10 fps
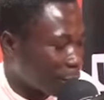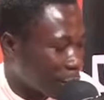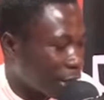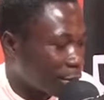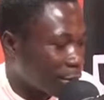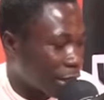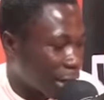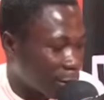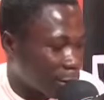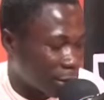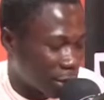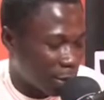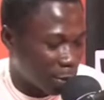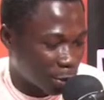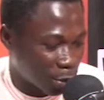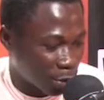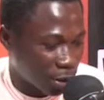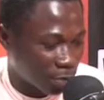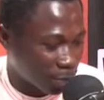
but na me there I know what I was doing